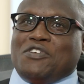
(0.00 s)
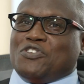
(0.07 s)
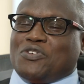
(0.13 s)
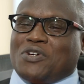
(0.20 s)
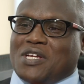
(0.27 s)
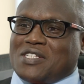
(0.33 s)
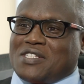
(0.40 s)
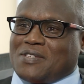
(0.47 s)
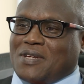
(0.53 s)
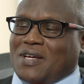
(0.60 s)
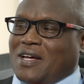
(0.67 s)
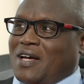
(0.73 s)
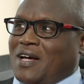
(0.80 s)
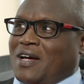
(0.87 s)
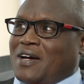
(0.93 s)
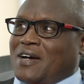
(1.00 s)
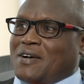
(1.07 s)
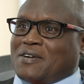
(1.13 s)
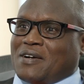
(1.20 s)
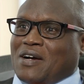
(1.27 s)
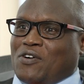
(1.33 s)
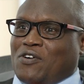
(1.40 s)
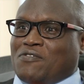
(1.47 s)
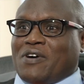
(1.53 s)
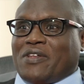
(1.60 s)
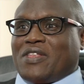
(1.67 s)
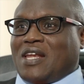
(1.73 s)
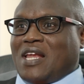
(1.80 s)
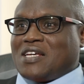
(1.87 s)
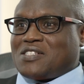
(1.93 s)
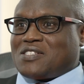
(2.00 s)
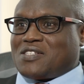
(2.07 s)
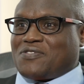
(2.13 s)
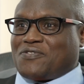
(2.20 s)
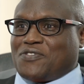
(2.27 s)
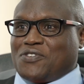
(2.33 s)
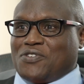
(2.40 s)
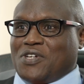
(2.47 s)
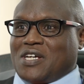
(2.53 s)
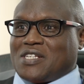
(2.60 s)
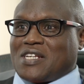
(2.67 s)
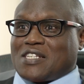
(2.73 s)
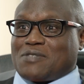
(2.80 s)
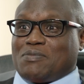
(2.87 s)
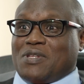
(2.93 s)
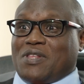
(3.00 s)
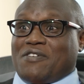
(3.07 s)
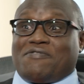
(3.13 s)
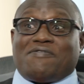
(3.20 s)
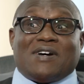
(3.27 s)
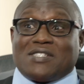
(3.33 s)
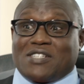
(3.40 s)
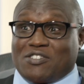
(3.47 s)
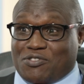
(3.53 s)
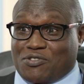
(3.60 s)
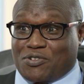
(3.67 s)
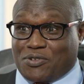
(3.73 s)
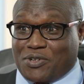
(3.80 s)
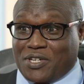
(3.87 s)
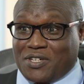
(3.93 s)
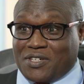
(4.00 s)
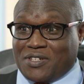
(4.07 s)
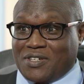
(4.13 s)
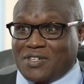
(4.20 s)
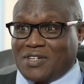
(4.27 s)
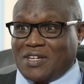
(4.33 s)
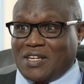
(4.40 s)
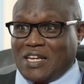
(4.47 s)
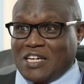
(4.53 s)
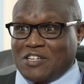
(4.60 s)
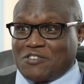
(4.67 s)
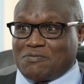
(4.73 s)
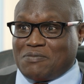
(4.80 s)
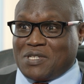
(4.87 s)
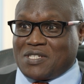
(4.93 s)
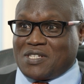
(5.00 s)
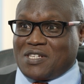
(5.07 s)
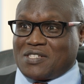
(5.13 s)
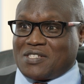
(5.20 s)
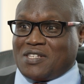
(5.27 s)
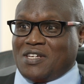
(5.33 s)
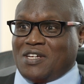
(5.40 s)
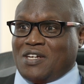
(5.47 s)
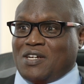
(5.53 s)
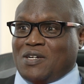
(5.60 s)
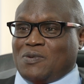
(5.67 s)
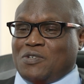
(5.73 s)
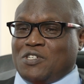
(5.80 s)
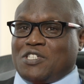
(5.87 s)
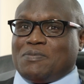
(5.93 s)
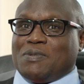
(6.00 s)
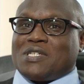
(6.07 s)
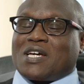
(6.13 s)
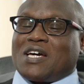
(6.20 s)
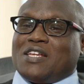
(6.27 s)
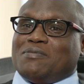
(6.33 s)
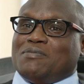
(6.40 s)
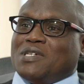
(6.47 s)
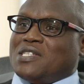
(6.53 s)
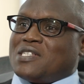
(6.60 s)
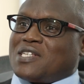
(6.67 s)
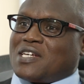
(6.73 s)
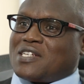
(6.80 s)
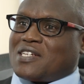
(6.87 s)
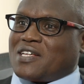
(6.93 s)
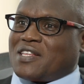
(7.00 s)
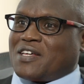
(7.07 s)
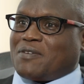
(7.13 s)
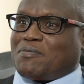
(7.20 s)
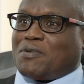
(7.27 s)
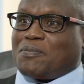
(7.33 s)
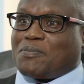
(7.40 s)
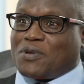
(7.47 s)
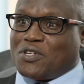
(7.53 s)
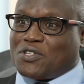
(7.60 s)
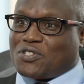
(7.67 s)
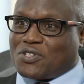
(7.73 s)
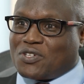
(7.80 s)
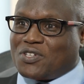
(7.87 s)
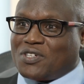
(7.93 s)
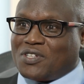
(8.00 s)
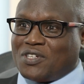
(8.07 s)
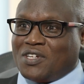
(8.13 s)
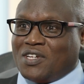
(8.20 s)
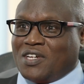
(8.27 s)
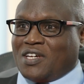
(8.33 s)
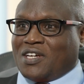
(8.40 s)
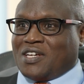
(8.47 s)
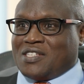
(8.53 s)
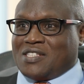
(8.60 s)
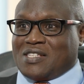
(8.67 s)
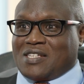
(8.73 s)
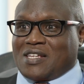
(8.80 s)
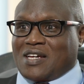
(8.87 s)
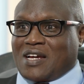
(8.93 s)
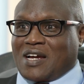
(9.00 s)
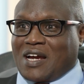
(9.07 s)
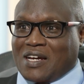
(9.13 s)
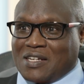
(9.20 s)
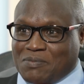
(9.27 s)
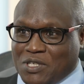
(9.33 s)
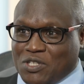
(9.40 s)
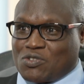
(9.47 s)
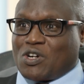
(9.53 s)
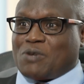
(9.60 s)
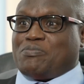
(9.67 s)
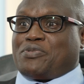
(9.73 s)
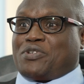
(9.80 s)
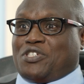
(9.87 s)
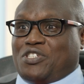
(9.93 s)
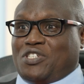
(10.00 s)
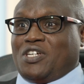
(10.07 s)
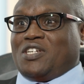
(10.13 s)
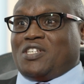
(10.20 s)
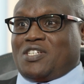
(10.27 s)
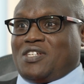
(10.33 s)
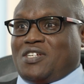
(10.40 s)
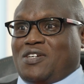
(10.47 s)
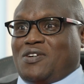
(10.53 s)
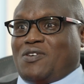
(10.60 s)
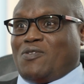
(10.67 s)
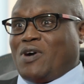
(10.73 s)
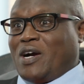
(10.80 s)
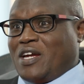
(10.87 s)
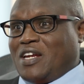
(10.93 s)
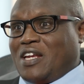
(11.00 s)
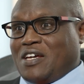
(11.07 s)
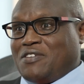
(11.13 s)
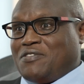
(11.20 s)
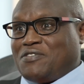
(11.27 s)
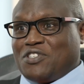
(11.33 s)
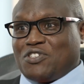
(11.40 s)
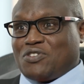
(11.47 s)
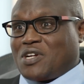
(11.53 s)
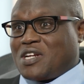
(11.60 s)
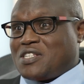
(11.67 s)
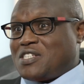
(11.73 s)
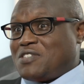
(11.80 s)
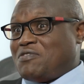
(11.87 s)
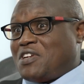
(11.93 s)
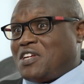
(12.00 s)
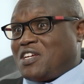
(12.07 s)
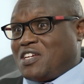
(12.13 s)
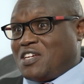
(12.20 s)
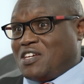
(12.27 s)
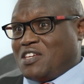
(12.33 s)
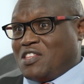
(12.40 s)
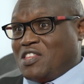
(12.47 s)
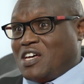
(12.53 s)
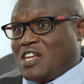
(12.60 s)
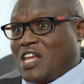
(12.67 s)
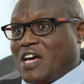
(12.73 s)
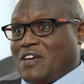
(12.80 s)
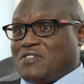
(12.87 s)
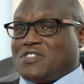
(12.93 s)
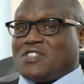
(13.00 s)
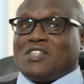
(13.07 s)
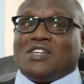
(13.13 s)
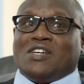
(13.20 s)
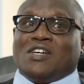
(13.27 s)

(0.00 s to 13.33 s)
insurance over the last few years has been the fastest growing line of business, which basically means that the population is coming to appreciate why life insurance is very key in their lives.